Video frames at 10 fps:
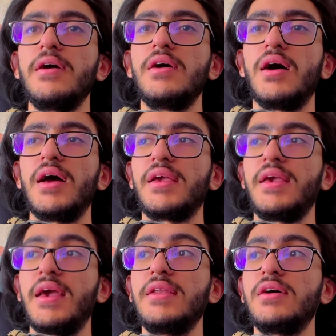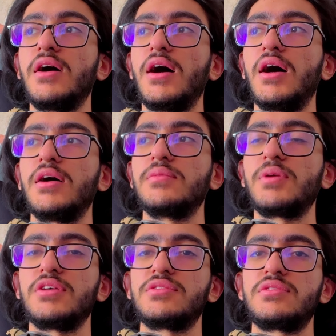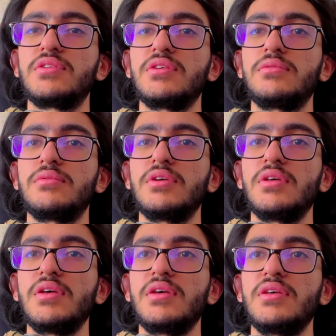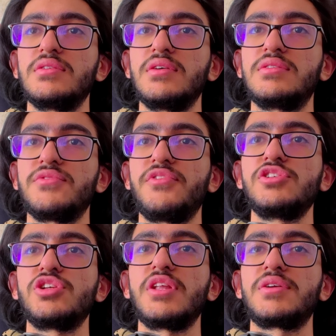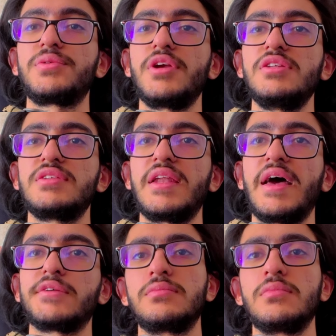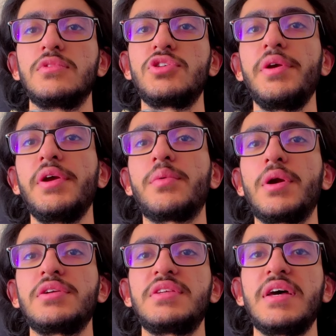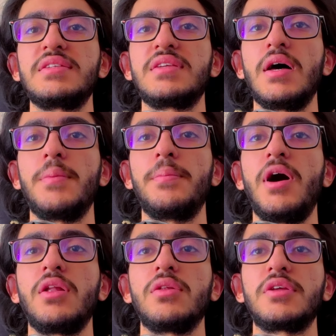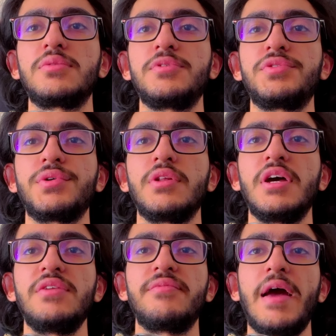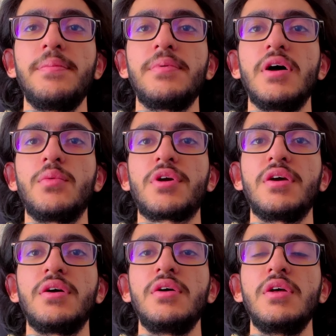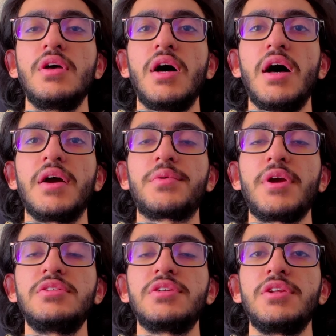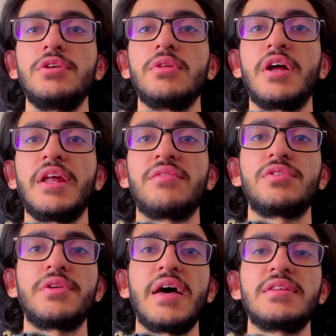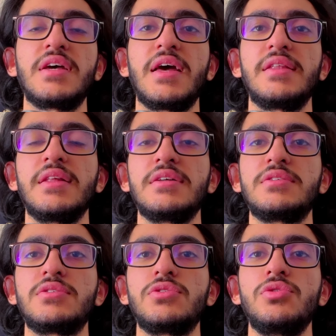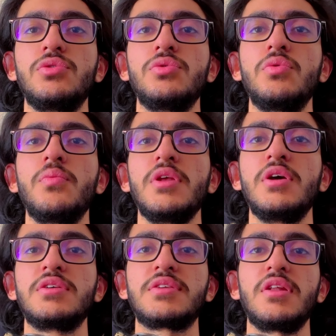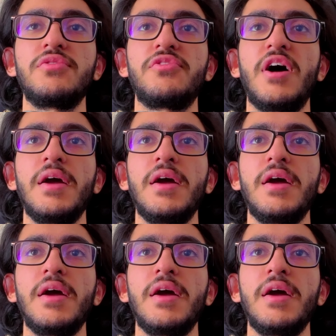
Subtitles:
again, because it's a function that creates an outline. So here where it says model.material and map, we're gonna create a new line after that, and let's do solidify,